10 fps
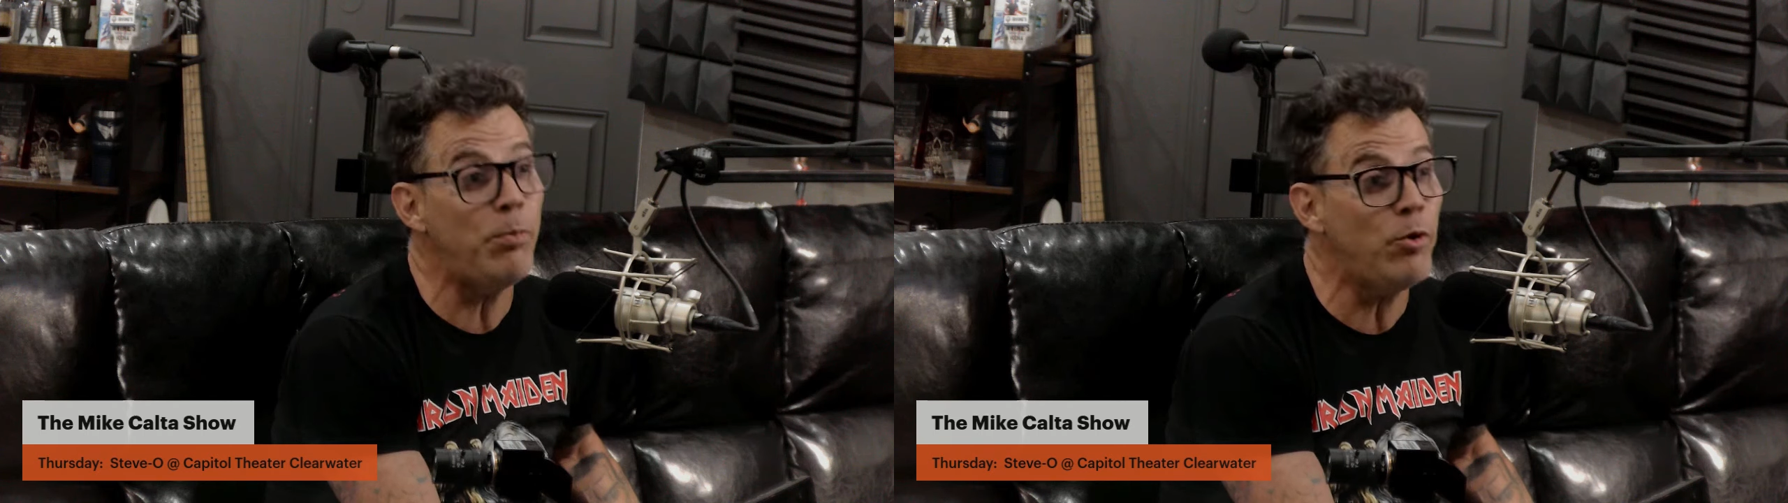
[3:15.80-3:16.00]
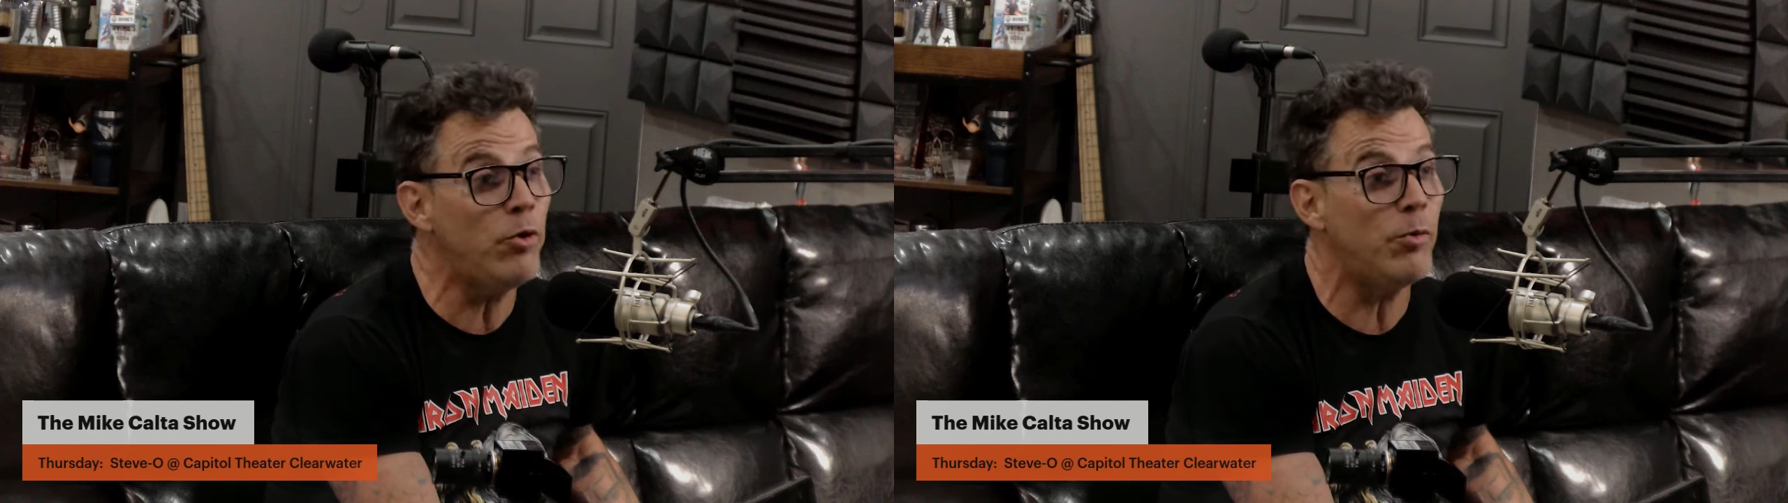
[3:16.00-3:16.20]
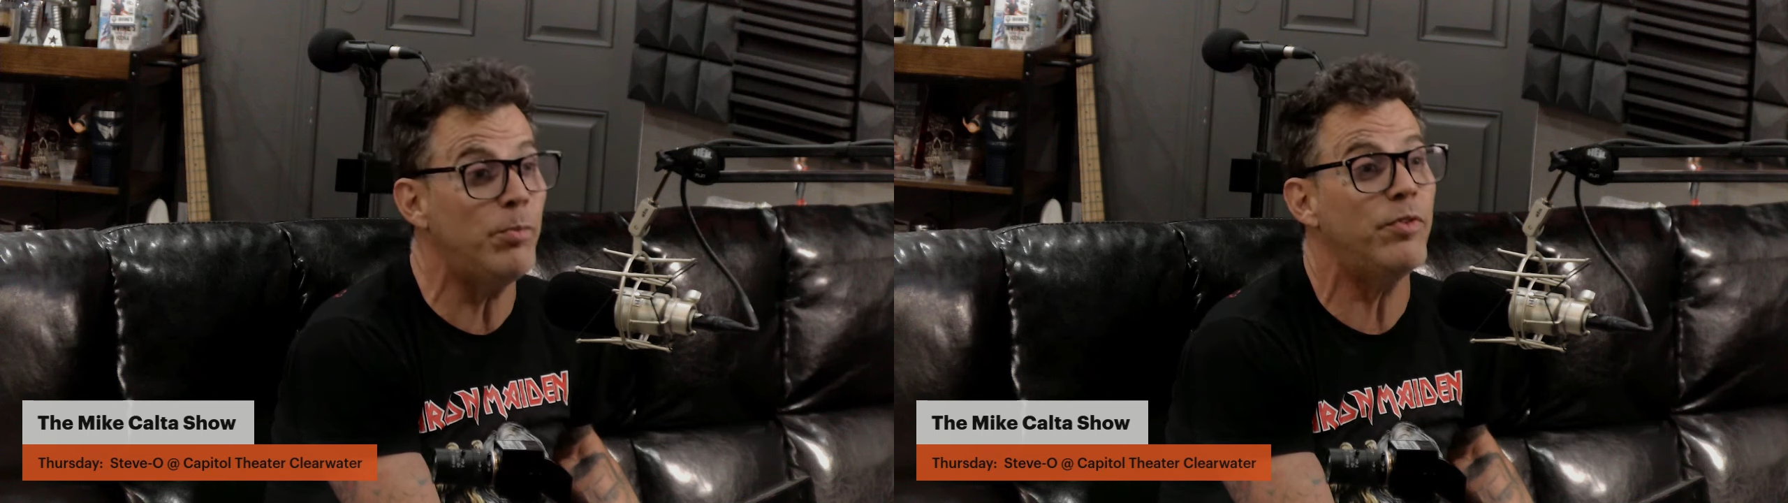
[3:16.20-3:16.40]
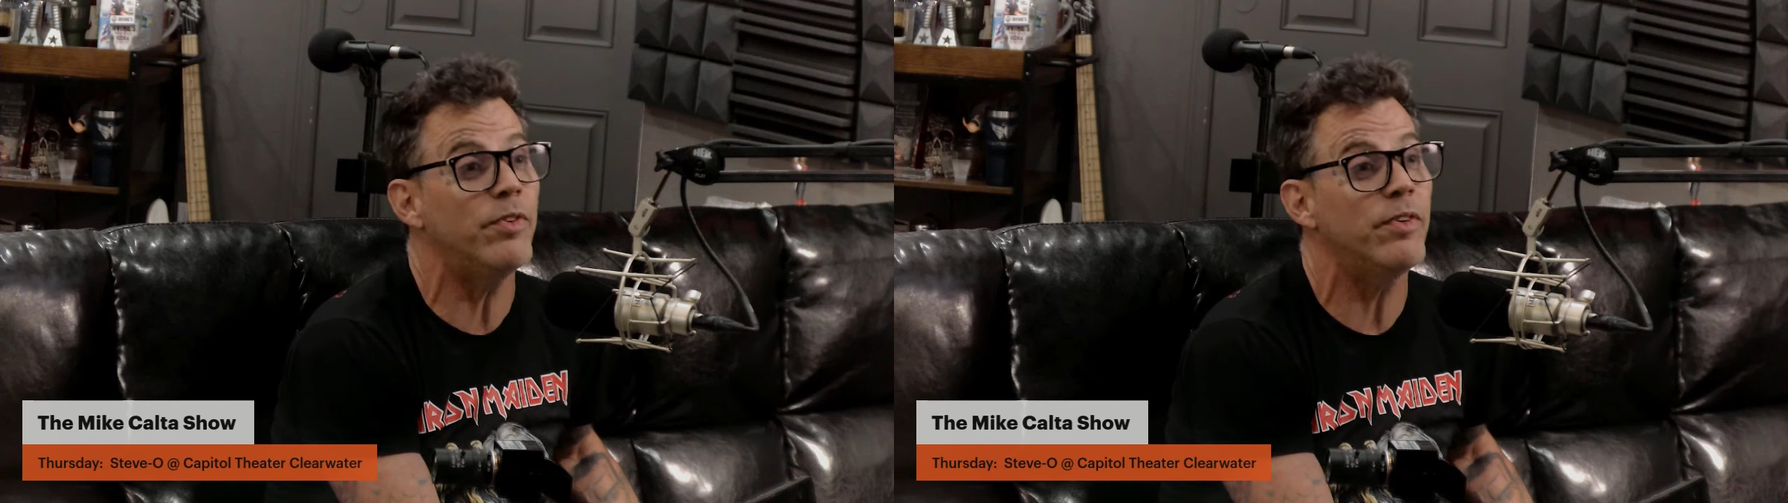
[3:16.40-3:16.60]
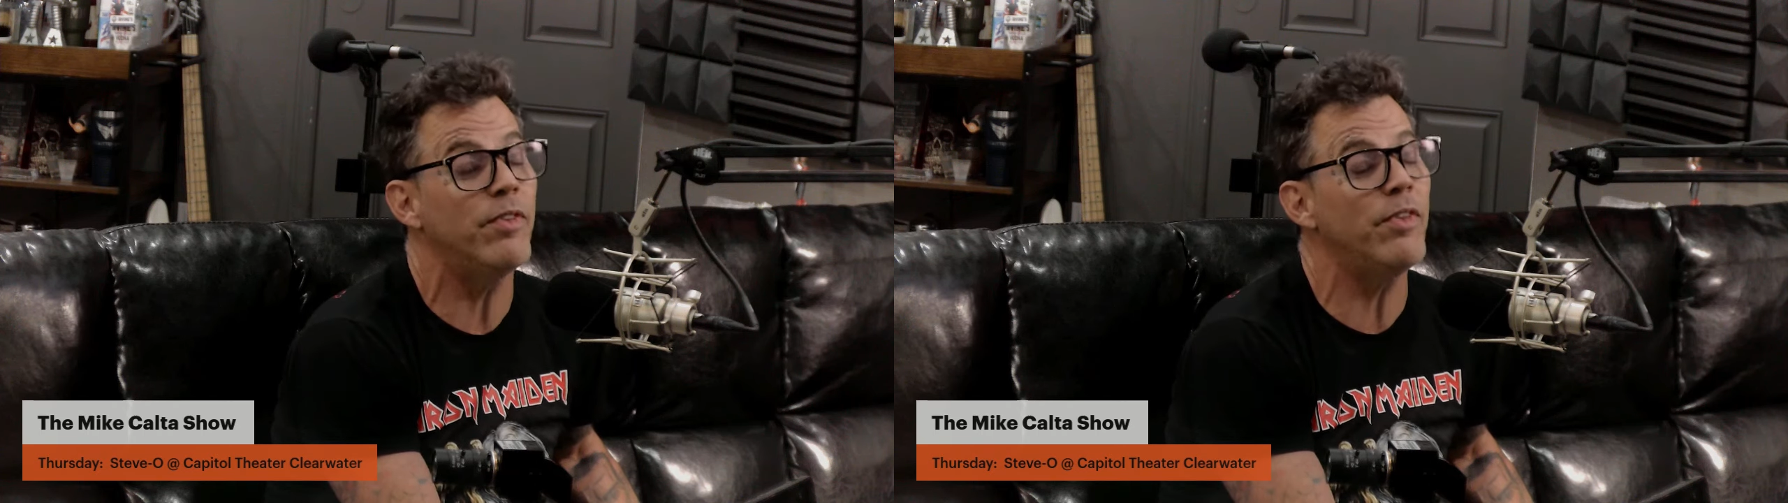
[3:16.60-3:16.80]
The biggest boobs
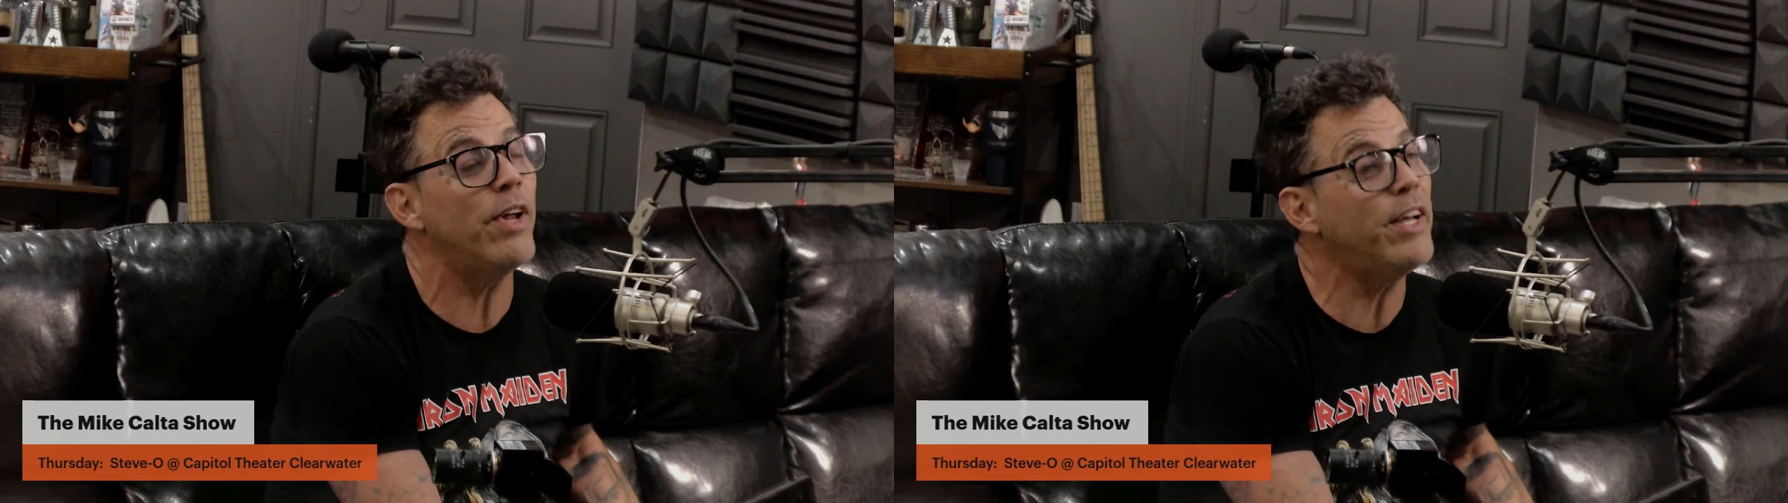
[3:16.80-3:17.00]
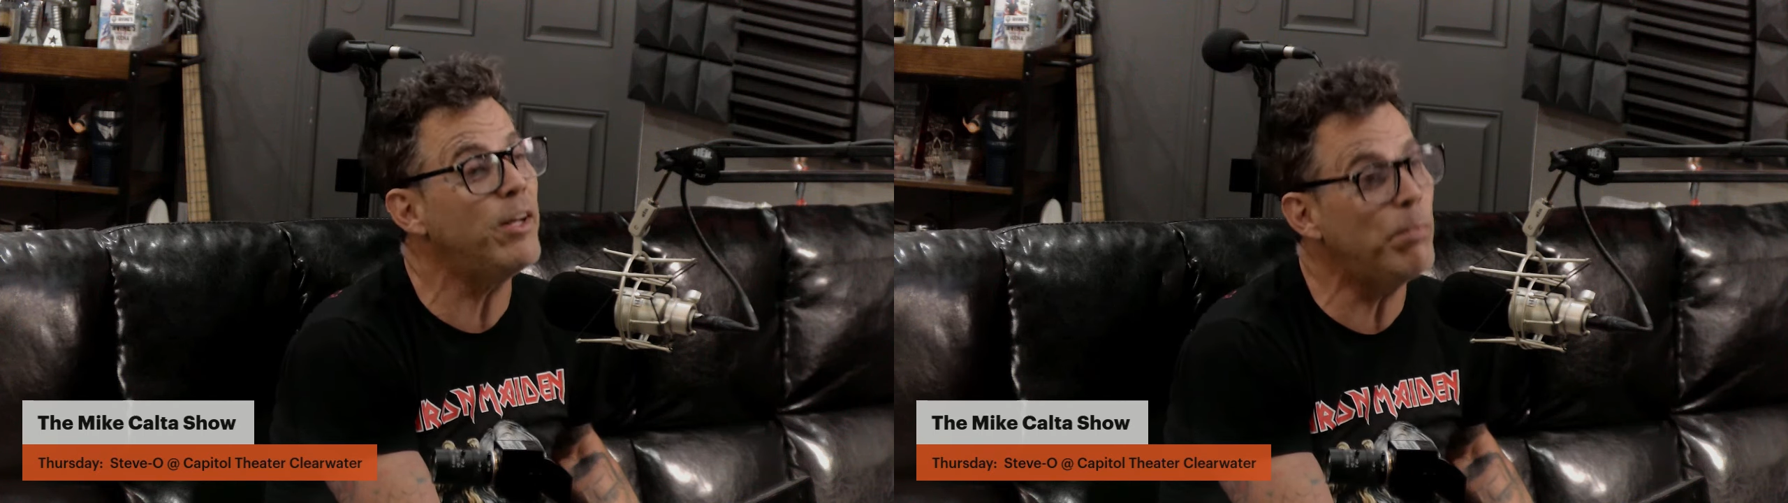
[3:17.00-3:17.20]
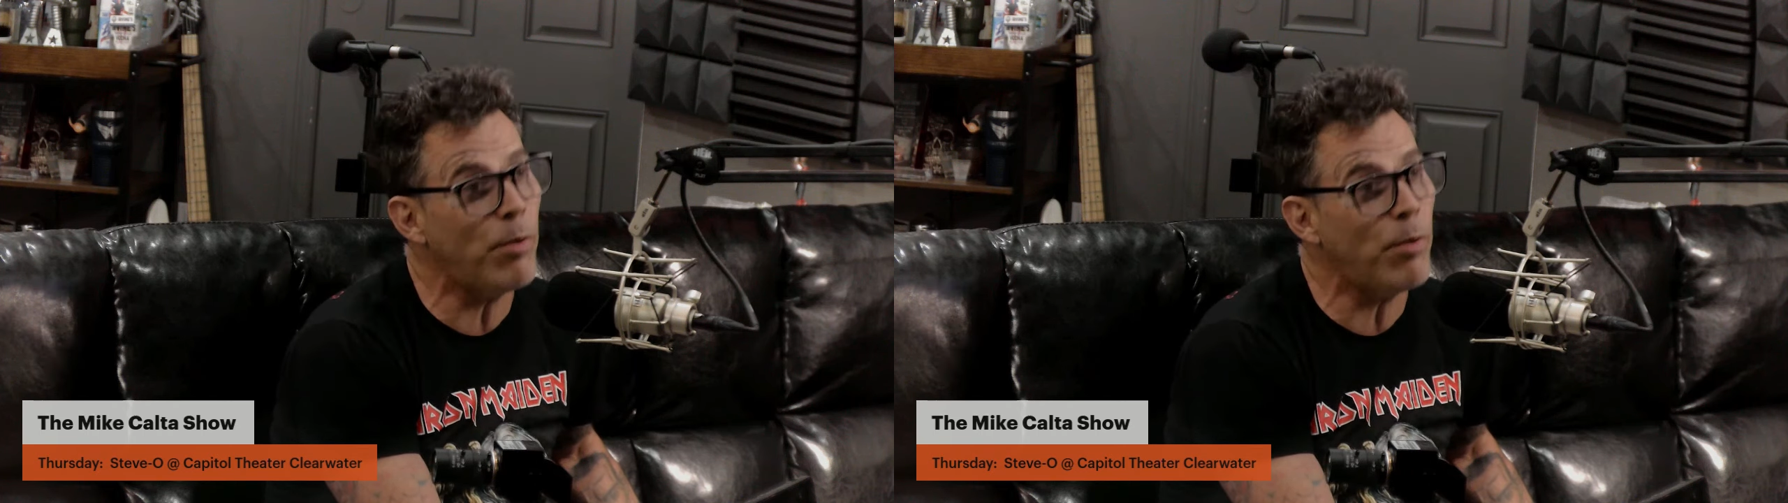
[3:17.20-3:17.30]
that I can